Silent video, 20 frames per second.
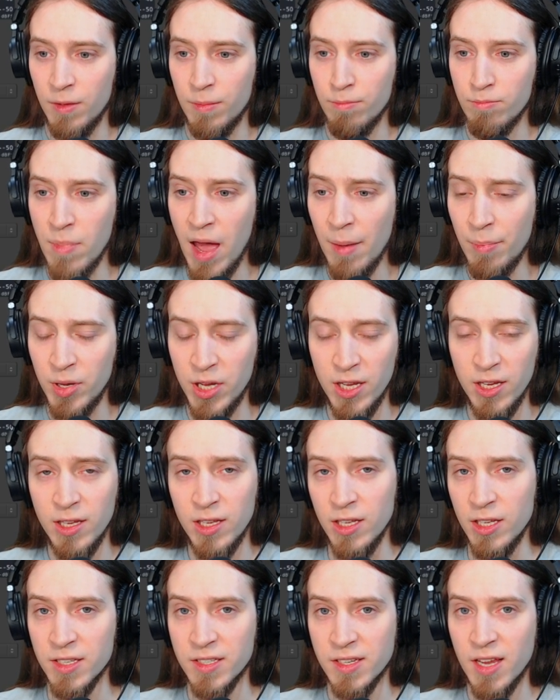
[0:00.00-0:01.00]
Mapping
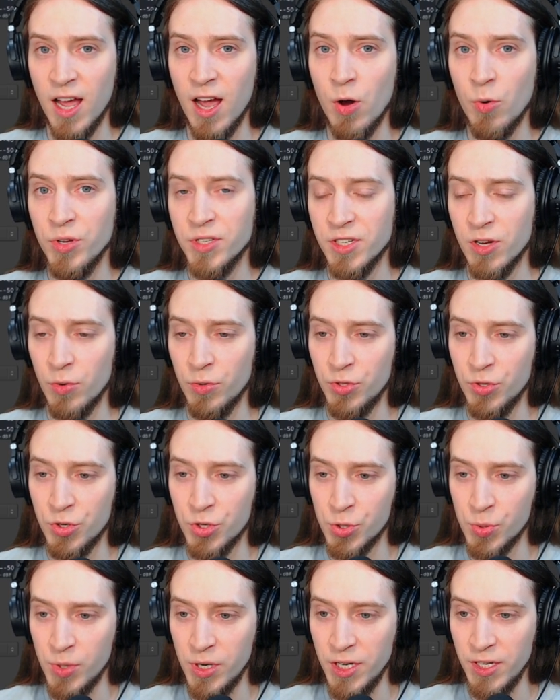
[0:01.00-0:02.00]
is how it's going to
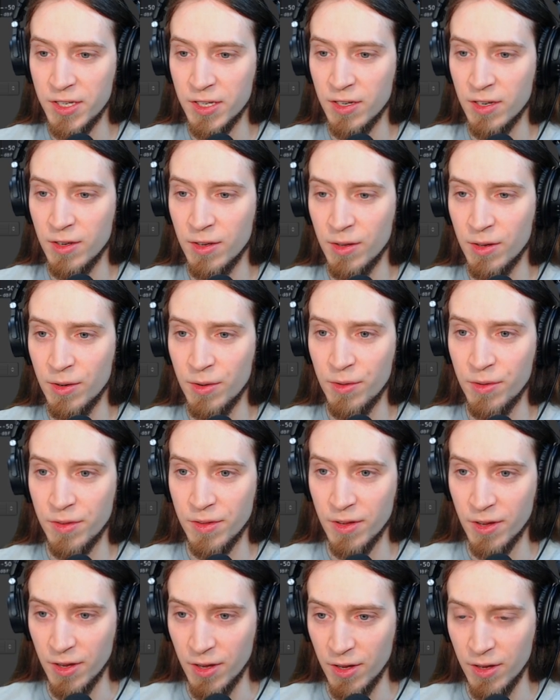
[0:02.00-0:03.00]
treat
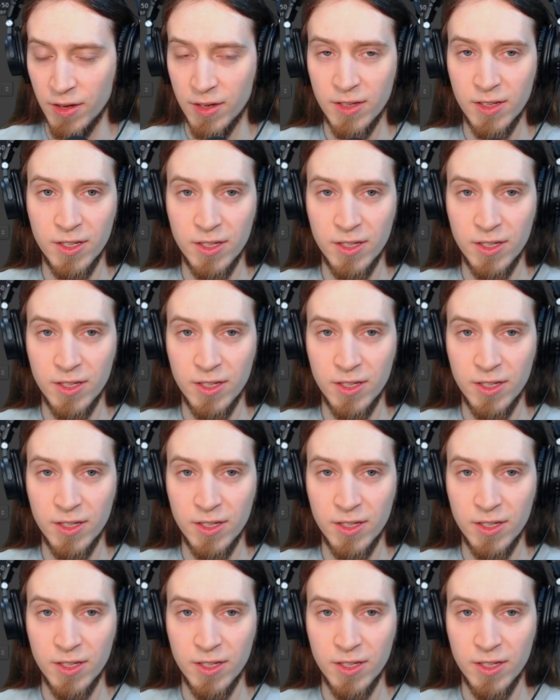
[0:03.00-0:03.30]
the